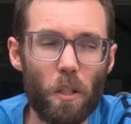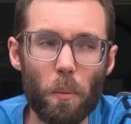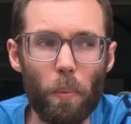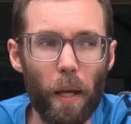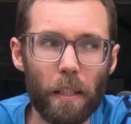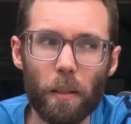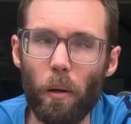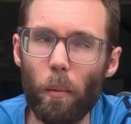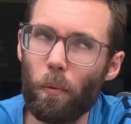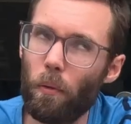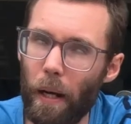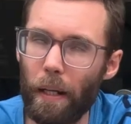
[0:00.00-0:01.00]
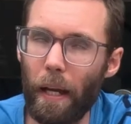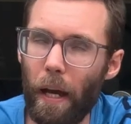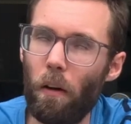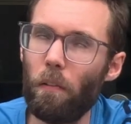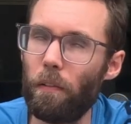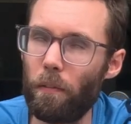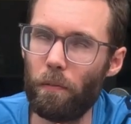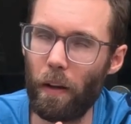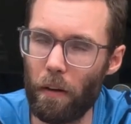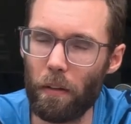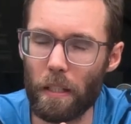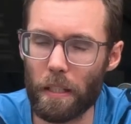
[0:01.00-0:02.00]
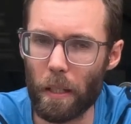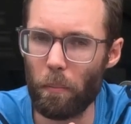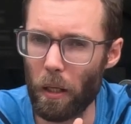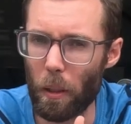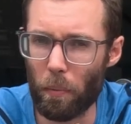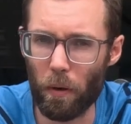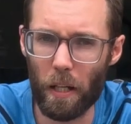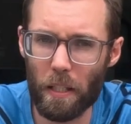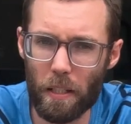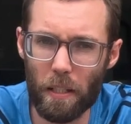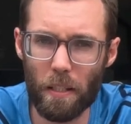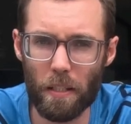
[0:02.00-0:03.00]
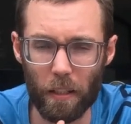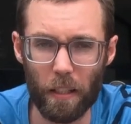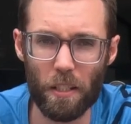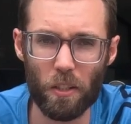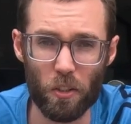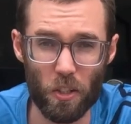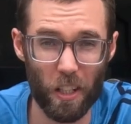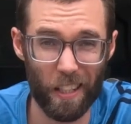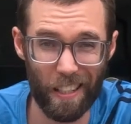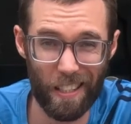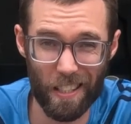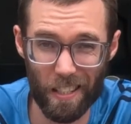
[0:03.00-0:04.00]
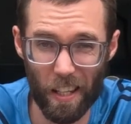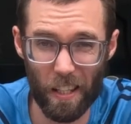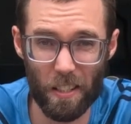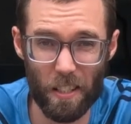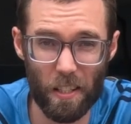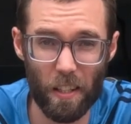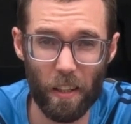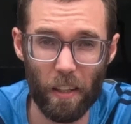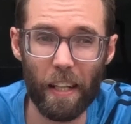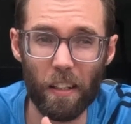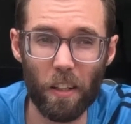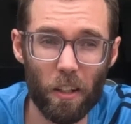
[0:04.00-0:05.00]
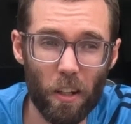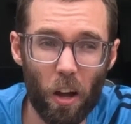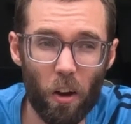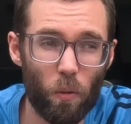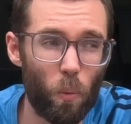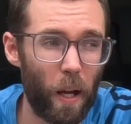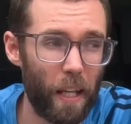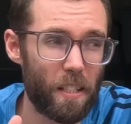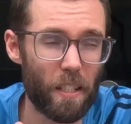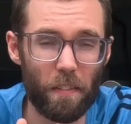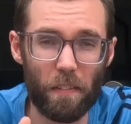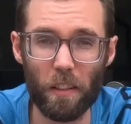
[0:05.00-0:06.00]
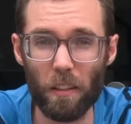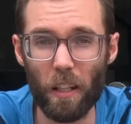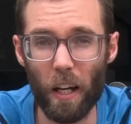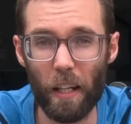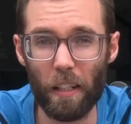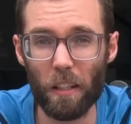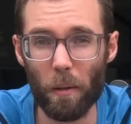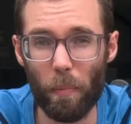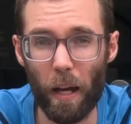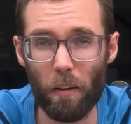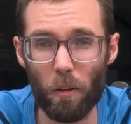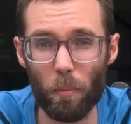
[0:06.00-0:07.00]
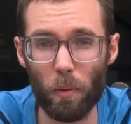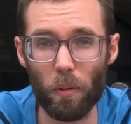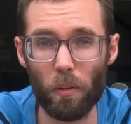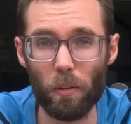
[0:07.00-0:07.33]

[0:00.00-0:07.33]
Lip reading: You can pick them up right now for very similar prices, at least on Chinese sites, and in a lot of ways they feel kind of comparable.